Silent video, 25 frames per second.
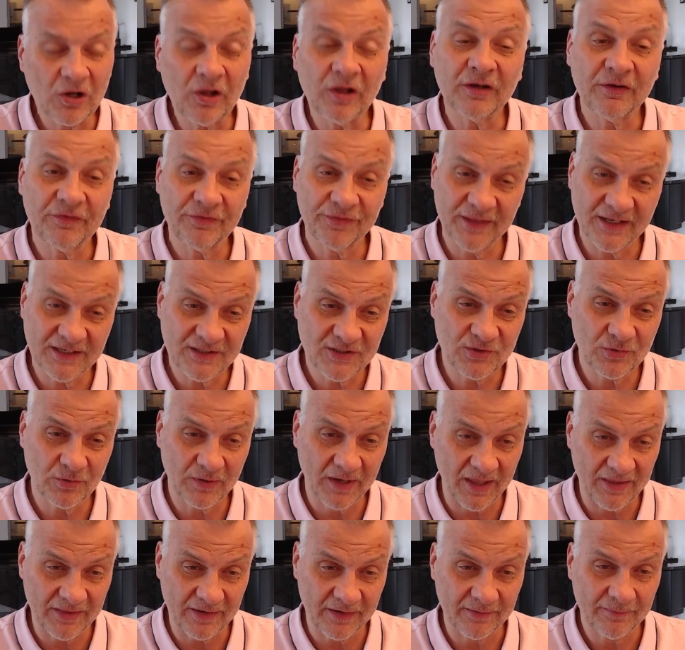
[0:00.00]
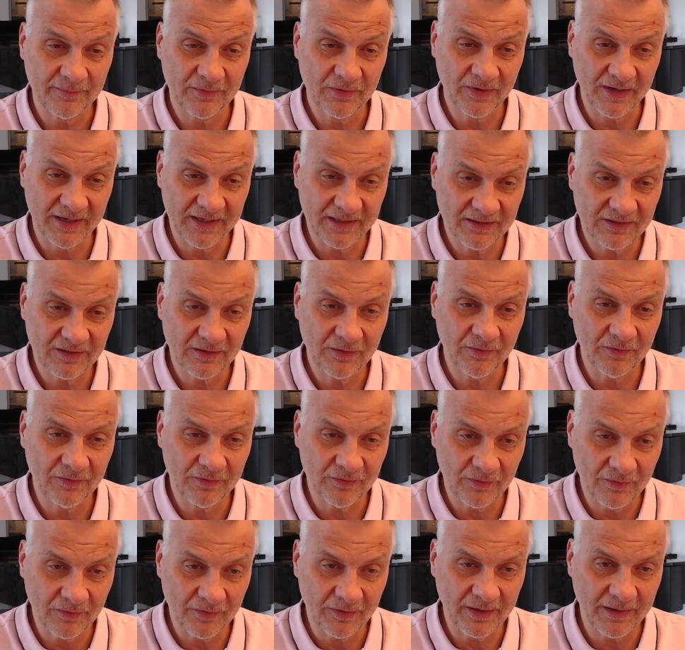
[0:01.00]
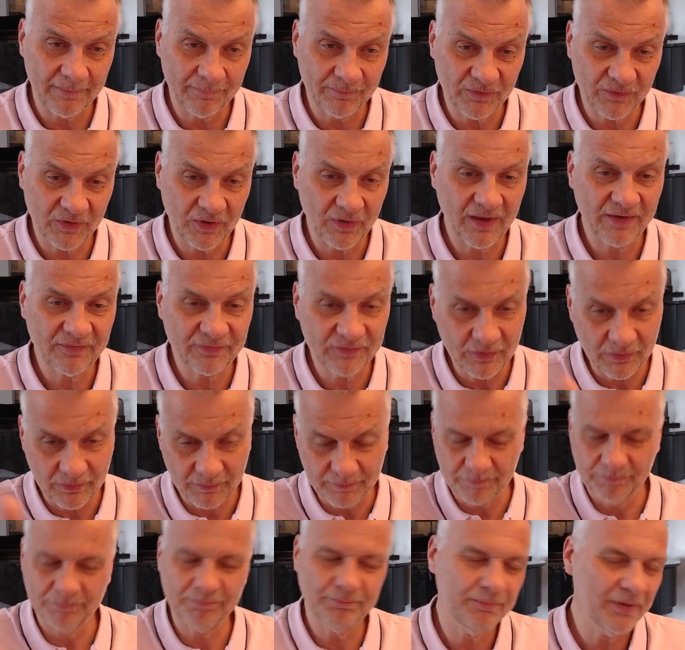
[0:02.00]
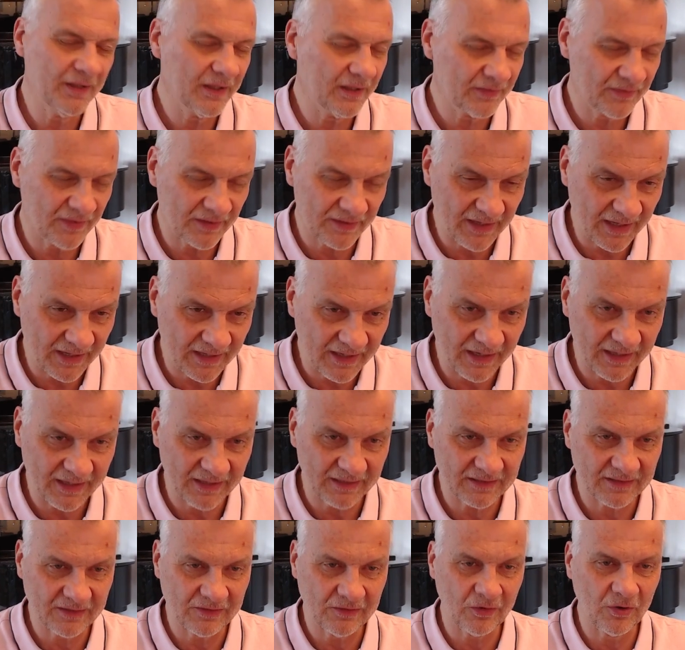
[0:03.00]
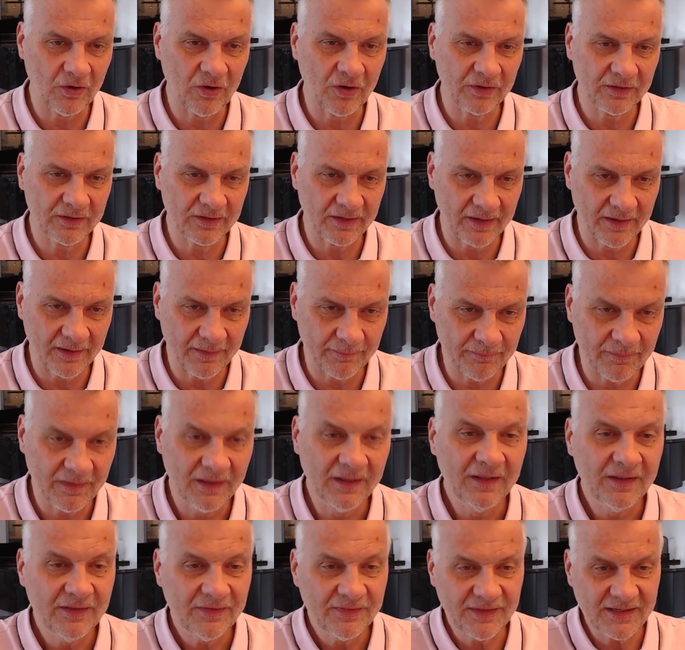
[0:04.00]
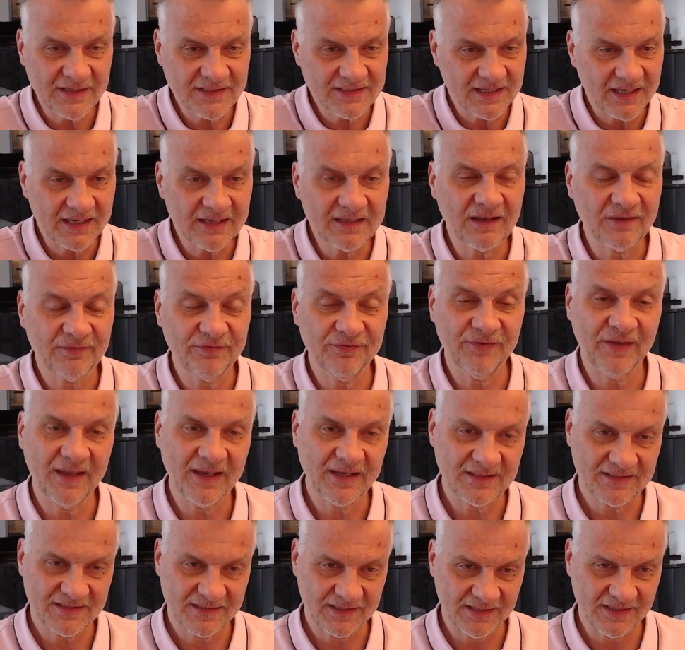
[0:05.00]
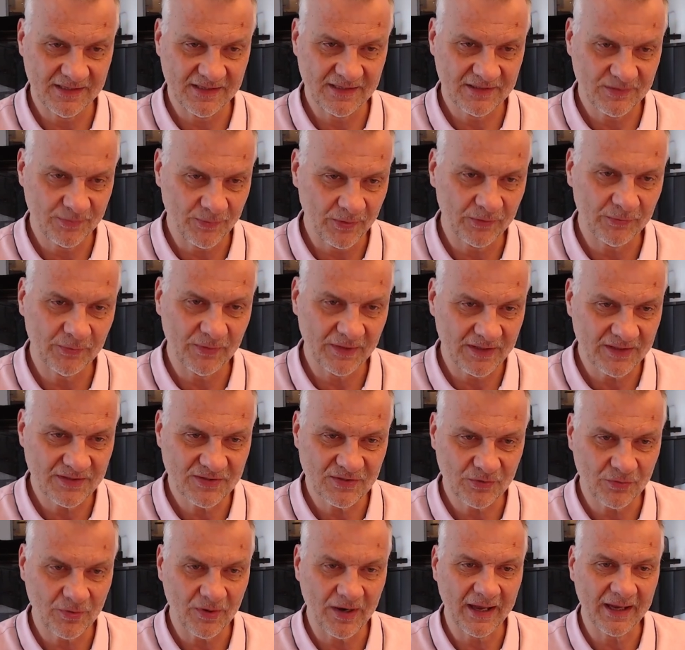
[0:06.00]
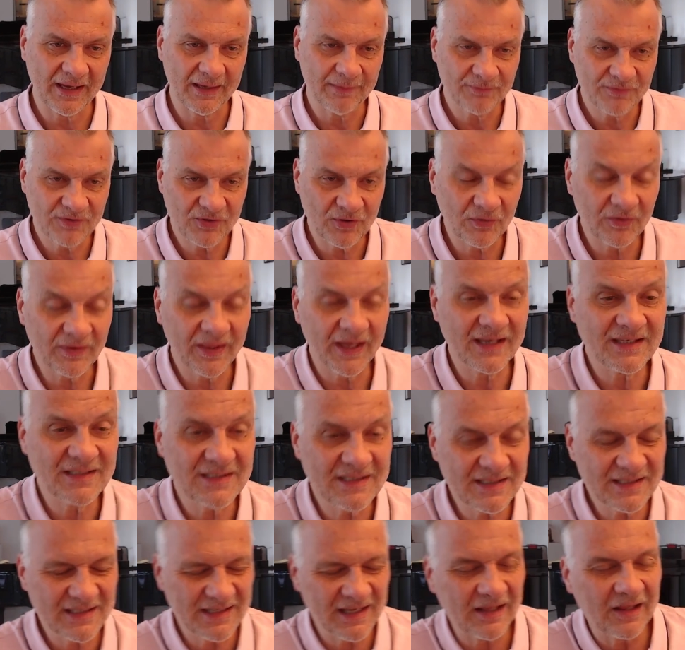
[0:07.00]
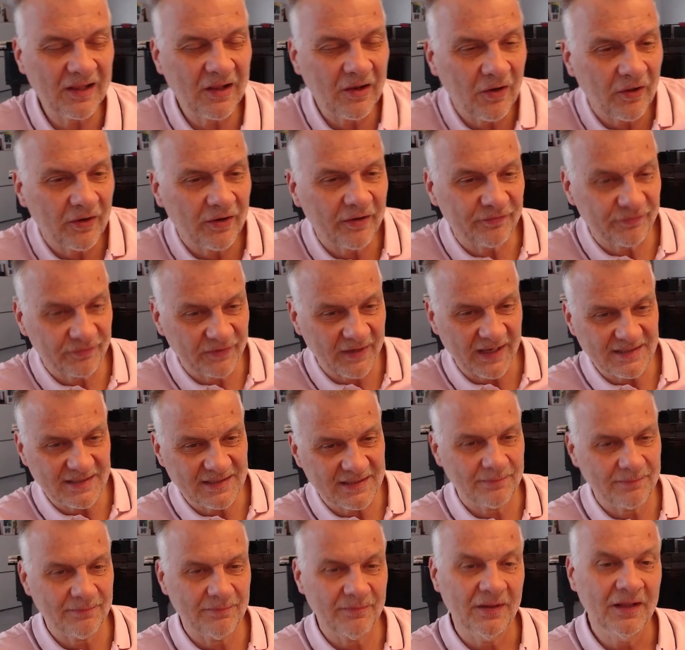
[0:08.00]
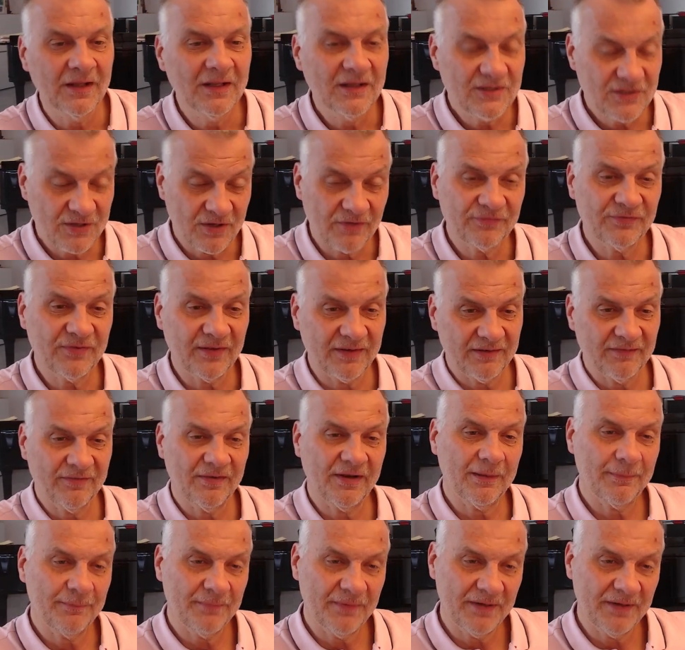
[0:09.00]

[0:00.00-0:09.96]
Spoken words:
of things together, right? You have to build the data catalog, these interfaces, what we described. So there's still a lot of custom software development